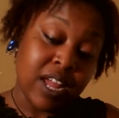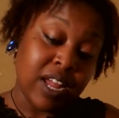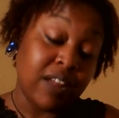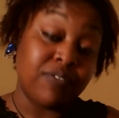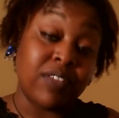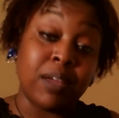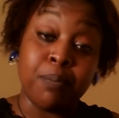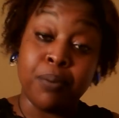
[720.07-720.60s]

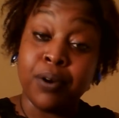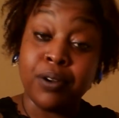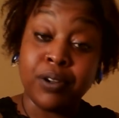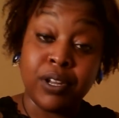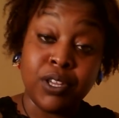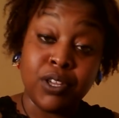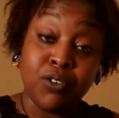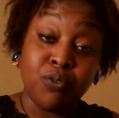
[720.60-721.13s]
if they
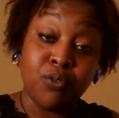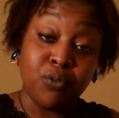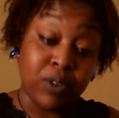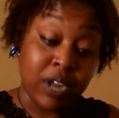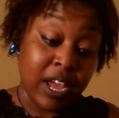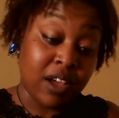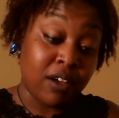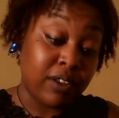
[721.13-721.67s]
burdening you
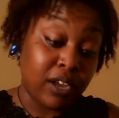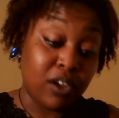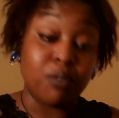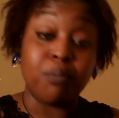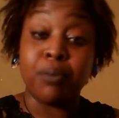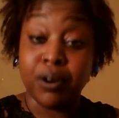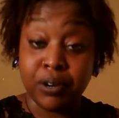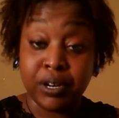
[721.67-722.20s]
now, they going
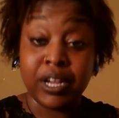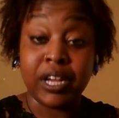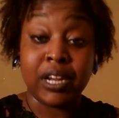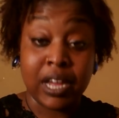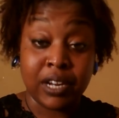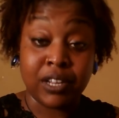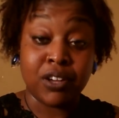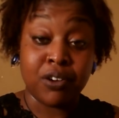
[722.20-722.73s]
to burden the hell
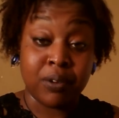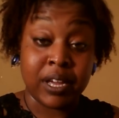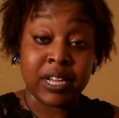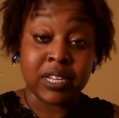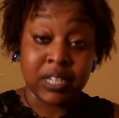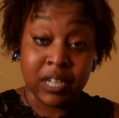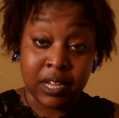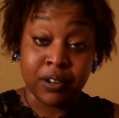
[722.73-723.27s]
out of your
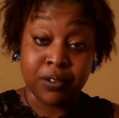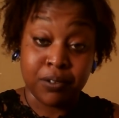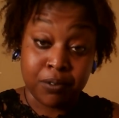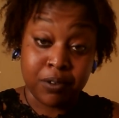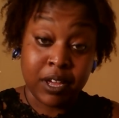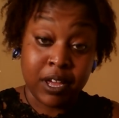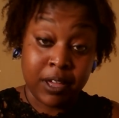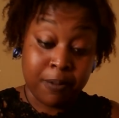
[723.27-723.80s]
ass later,
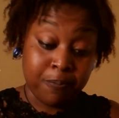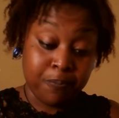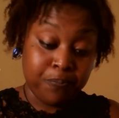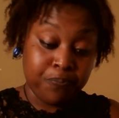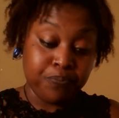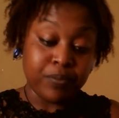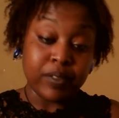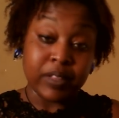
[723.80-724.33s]
okay?
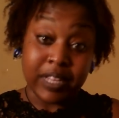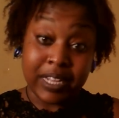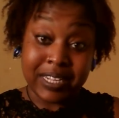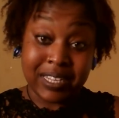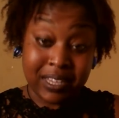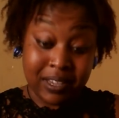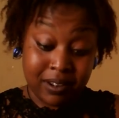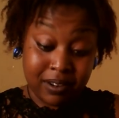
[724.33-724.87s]

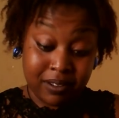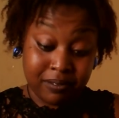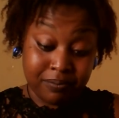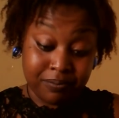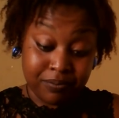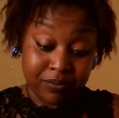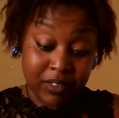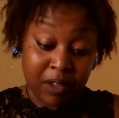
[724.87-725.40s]
Let's get
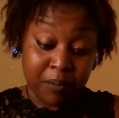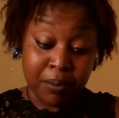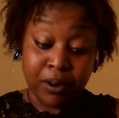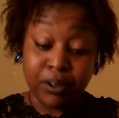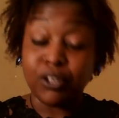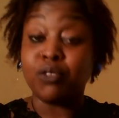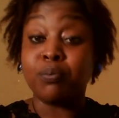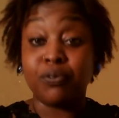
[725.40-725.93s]
it. They
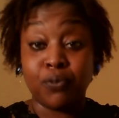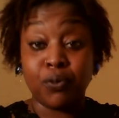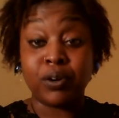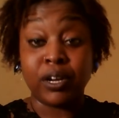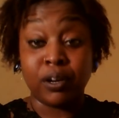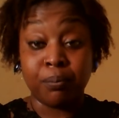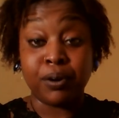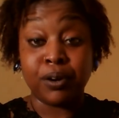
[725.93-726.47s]
burden you before
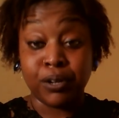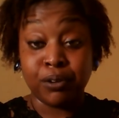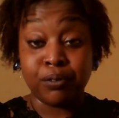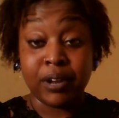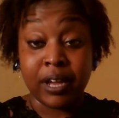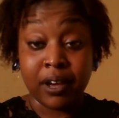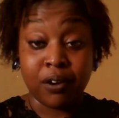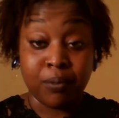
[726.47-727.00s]
they burn you
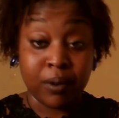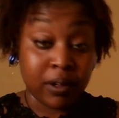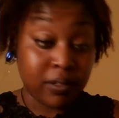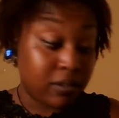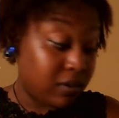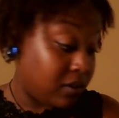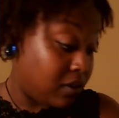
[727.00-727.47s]
now, bro.